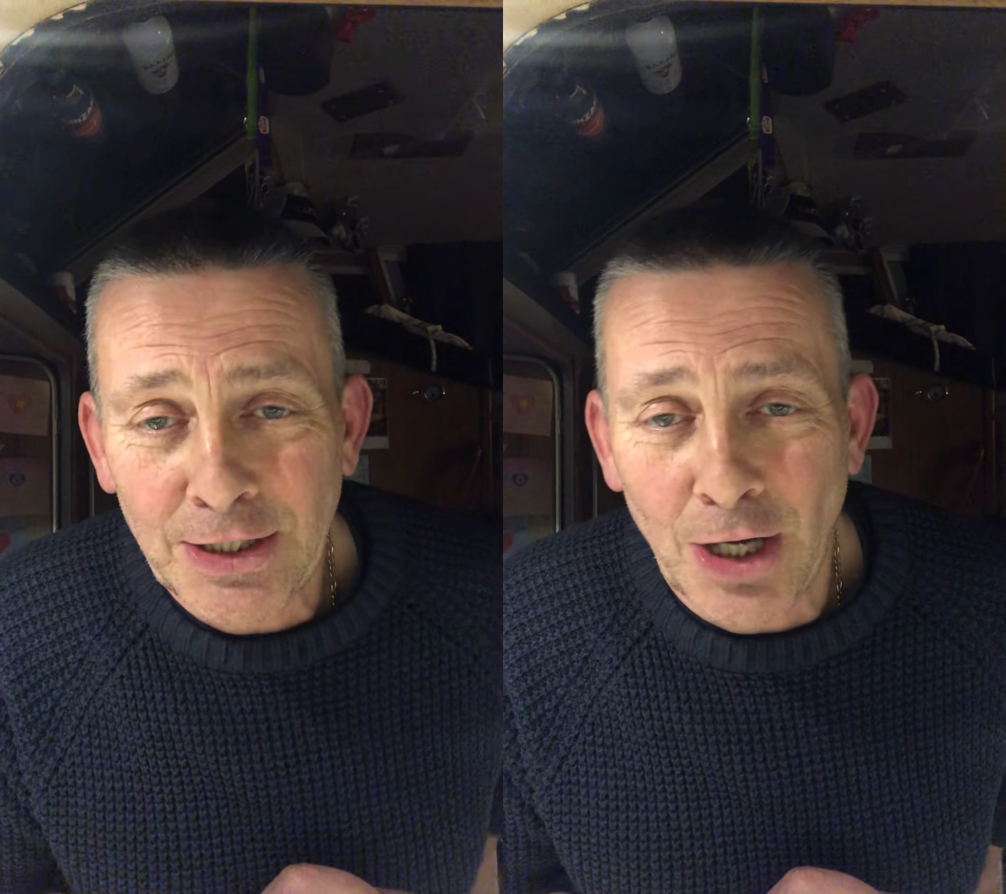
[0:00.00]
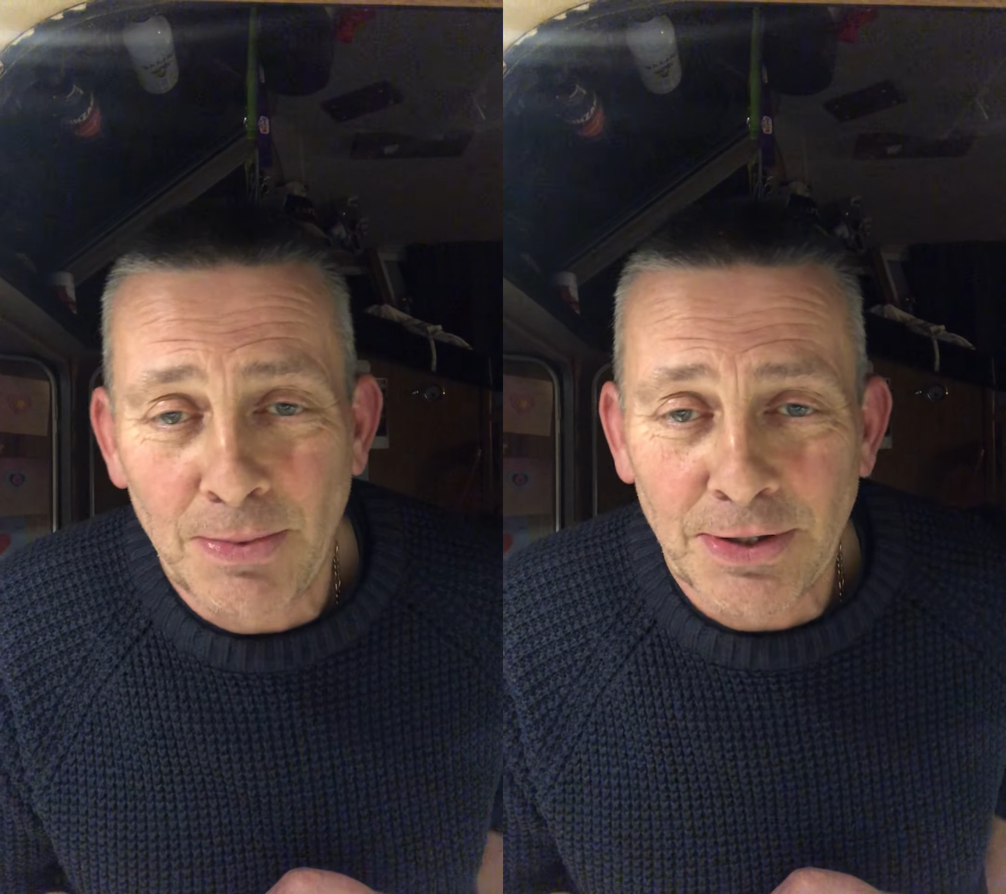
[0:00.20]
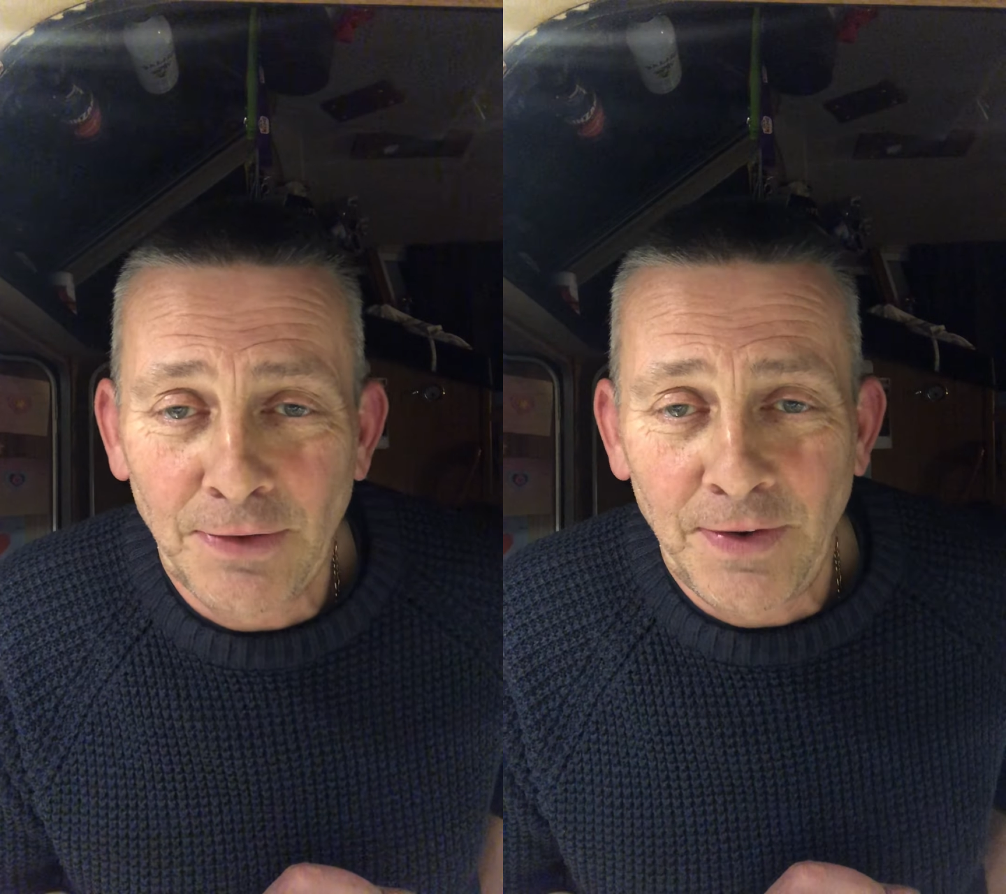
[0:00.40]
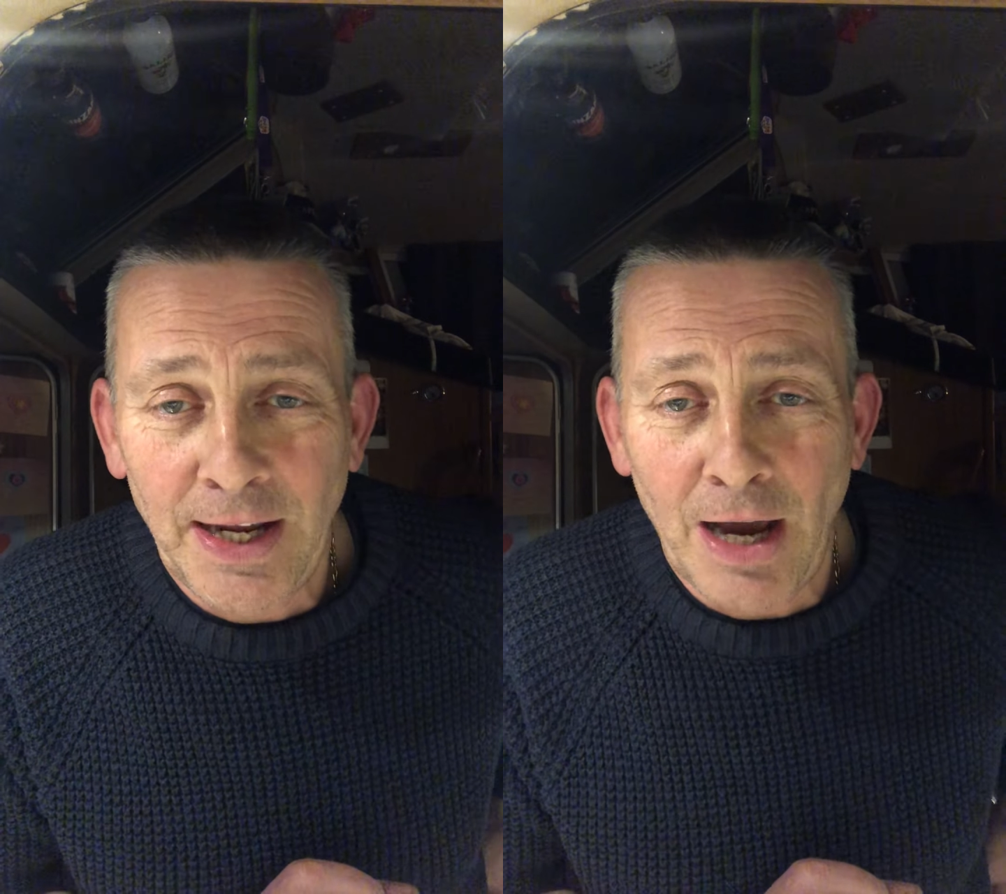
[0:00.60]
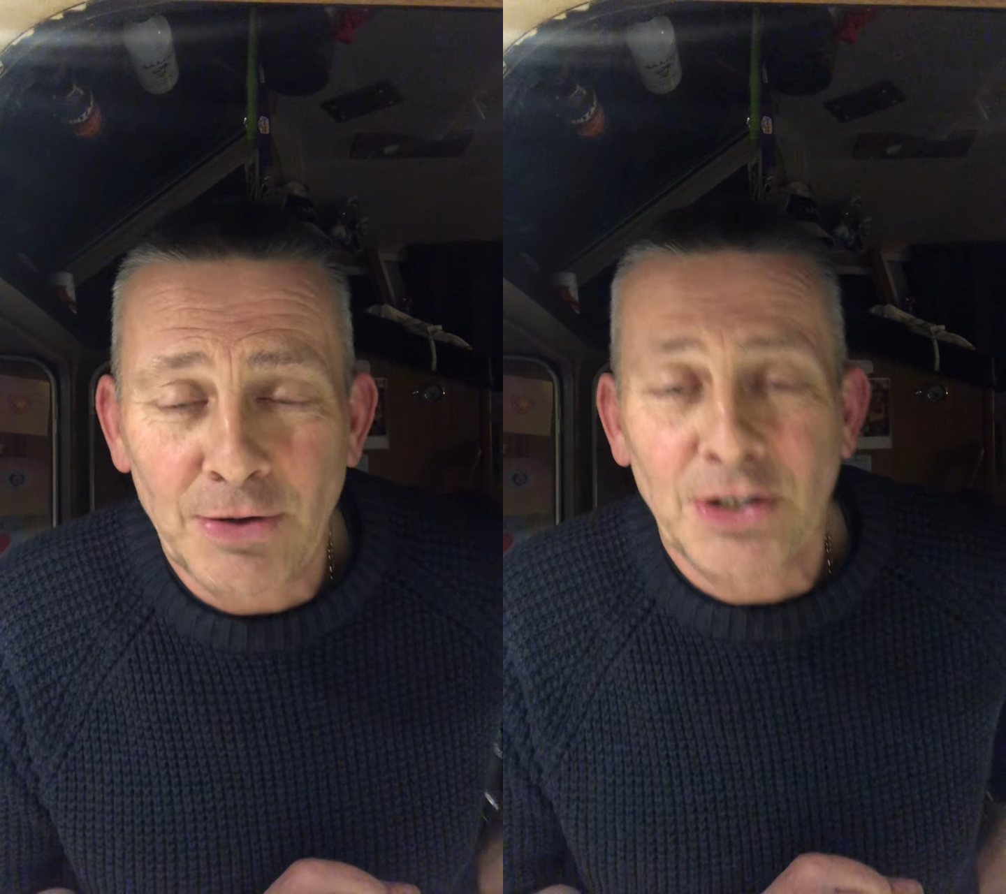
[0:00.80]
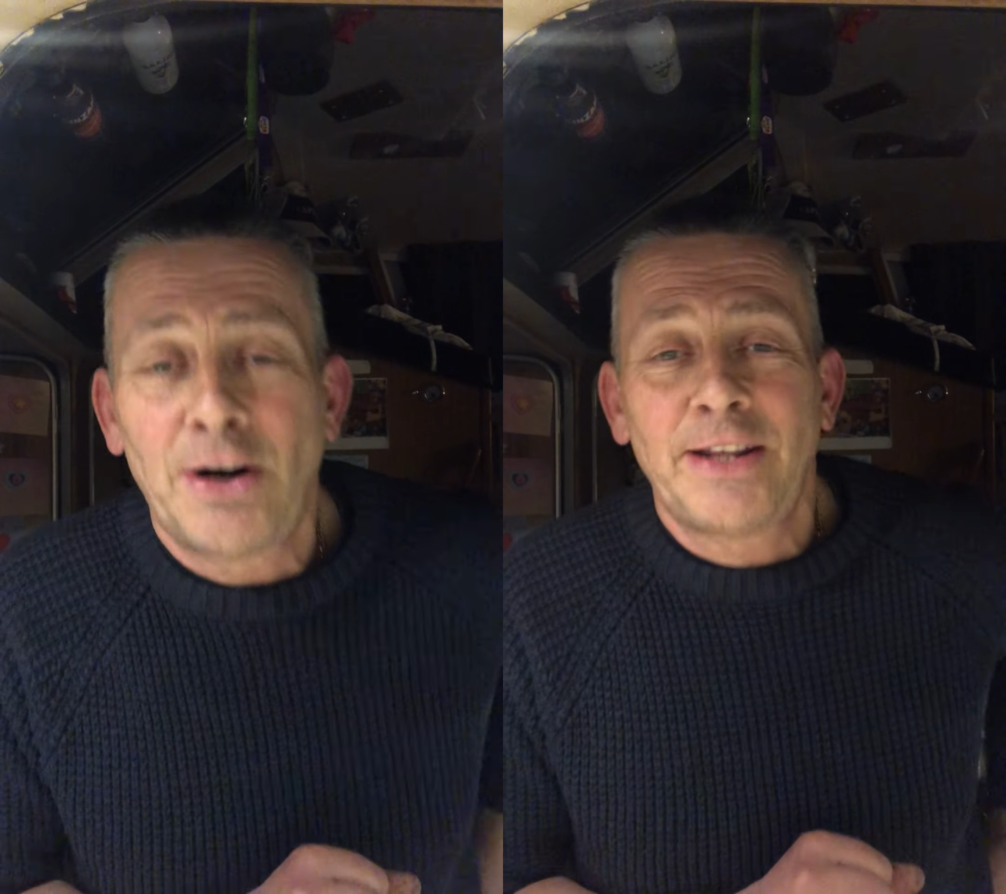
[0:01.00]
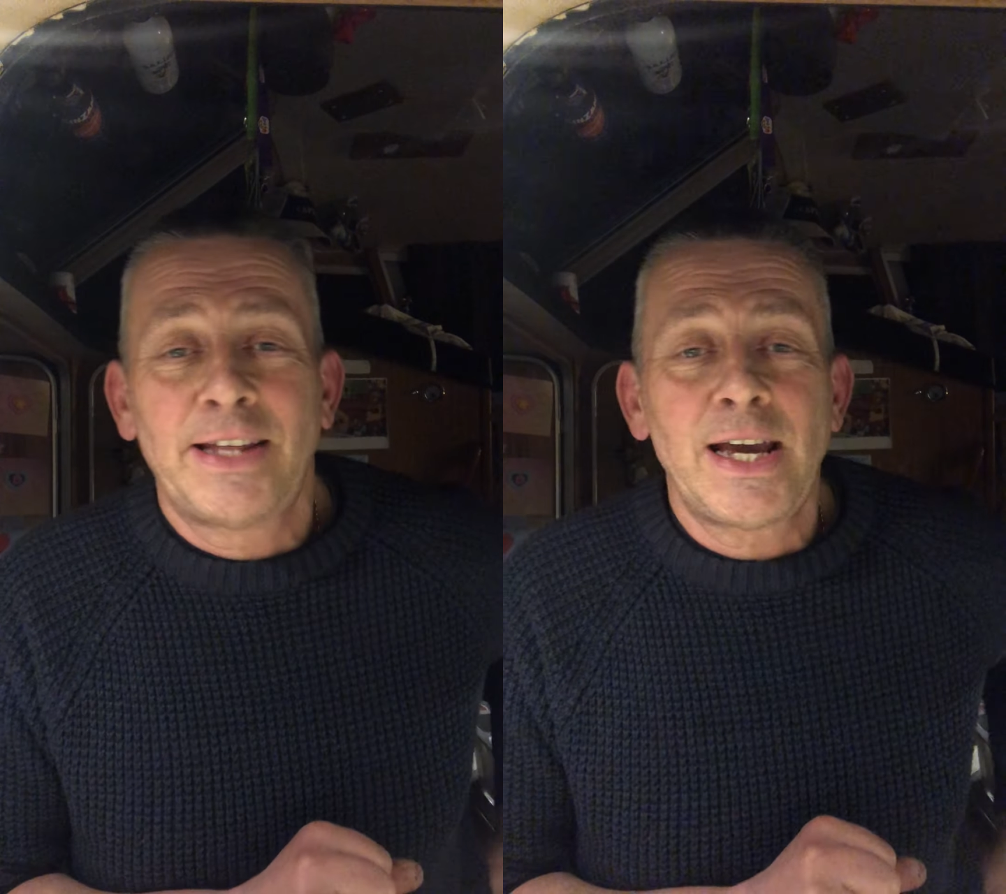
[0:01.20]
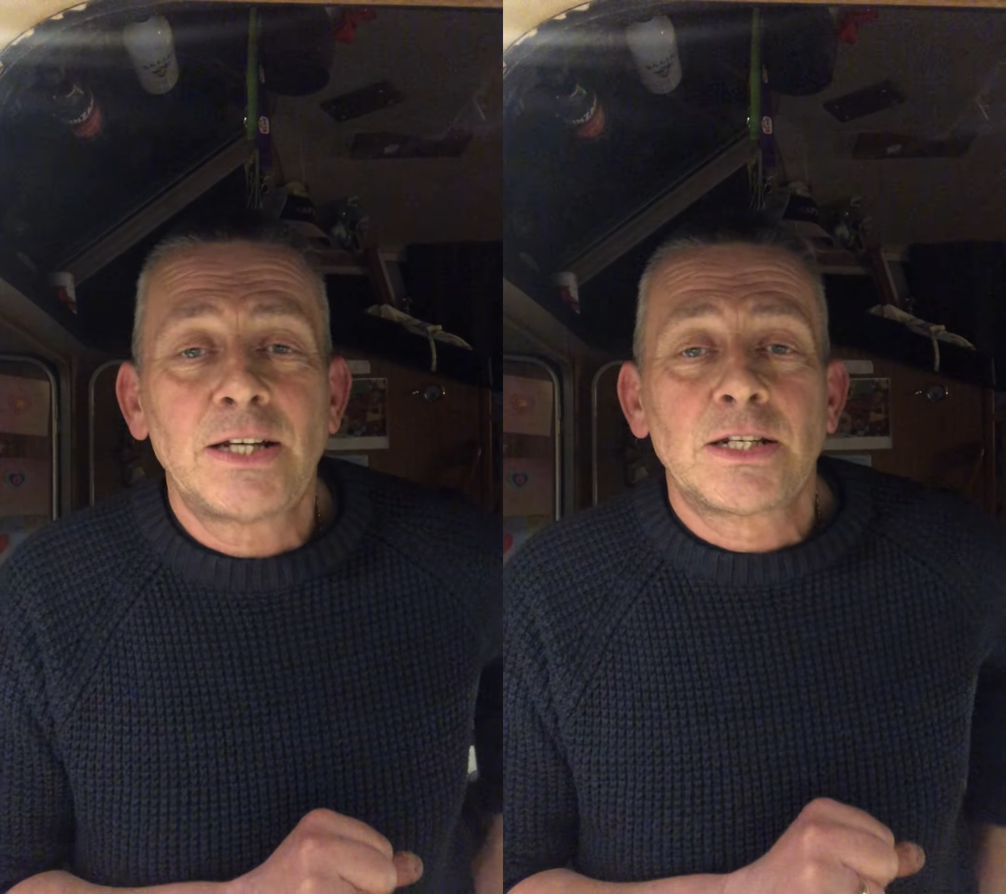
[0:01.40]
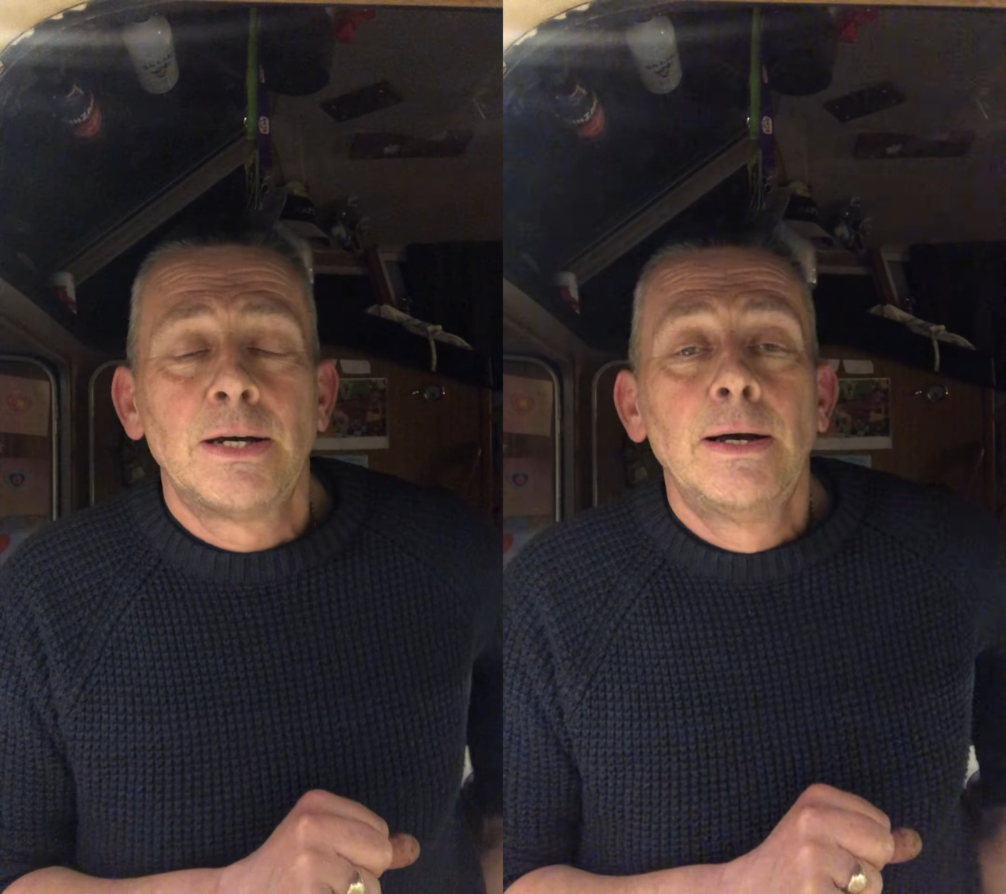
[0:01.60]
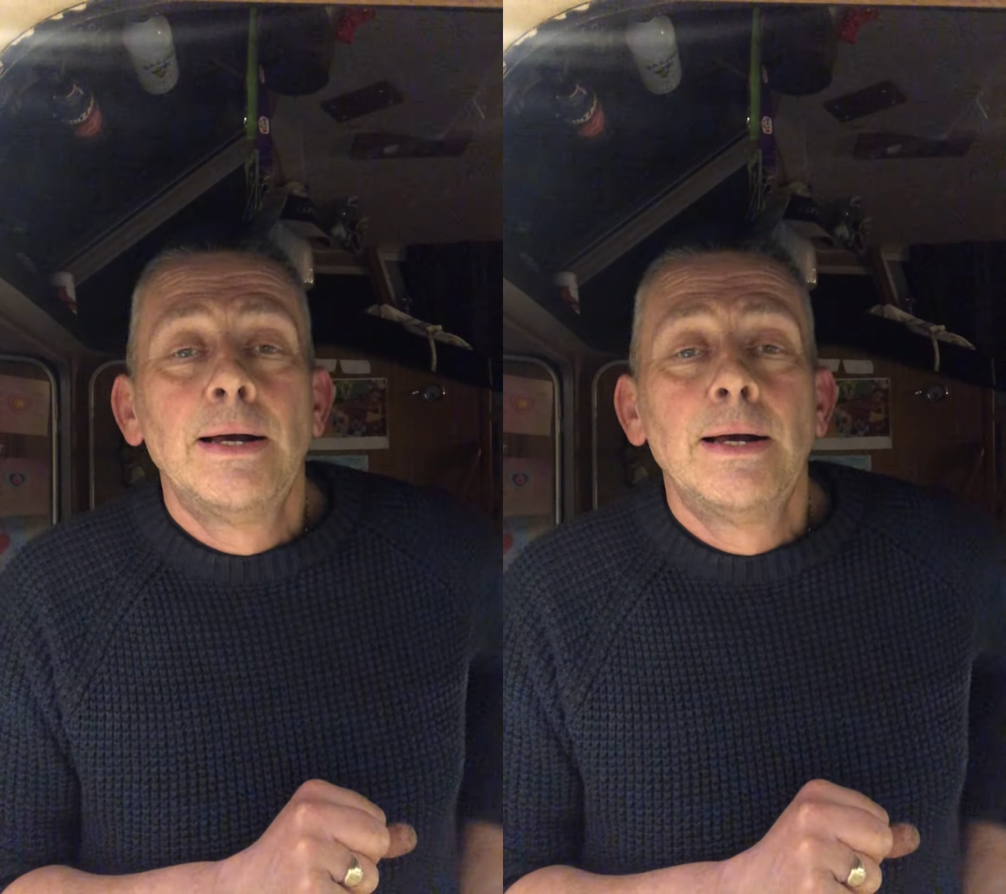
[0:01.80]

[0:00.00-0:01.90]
terms of the video side of things.